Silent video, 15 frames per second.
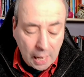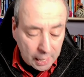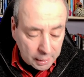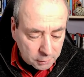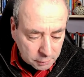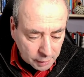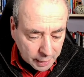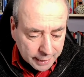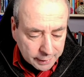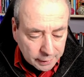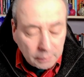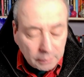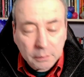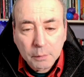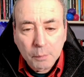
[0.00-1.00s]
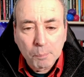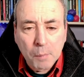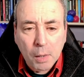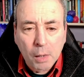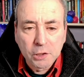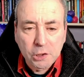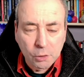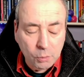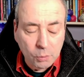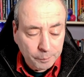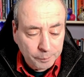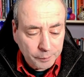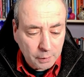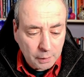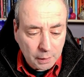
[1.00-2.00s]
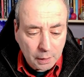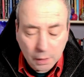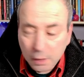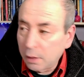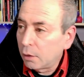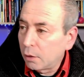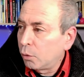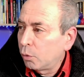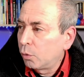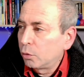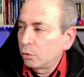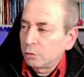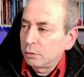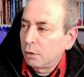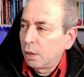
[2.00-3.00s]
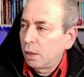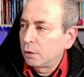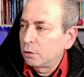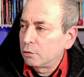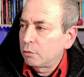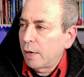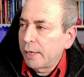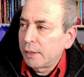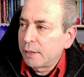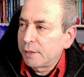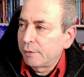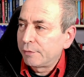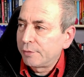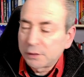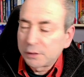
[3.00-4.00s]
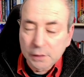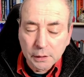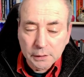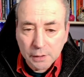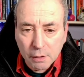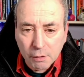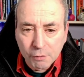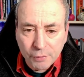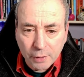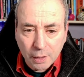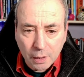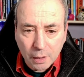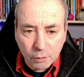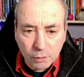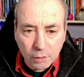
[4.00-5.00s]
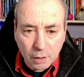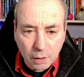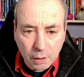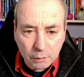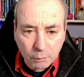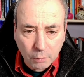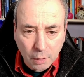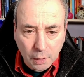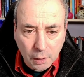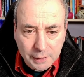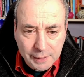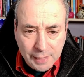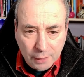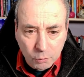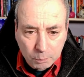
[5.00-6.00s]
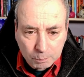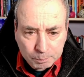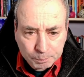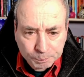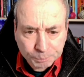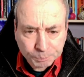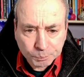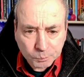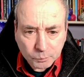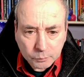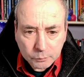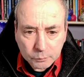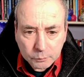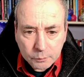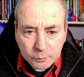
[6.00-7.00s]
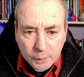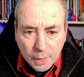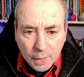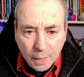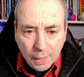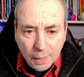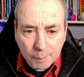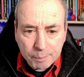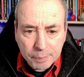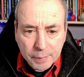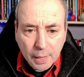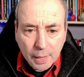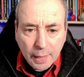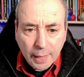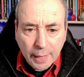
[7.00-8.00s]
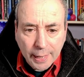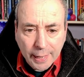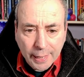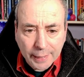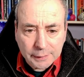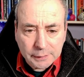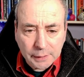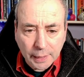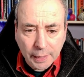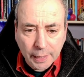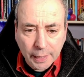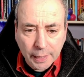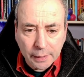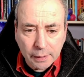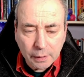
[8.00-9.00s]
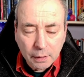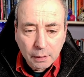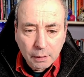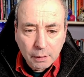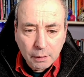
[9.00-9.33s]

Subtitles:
Andreana Marshall, or Dre, she refers to herself on her channel, has a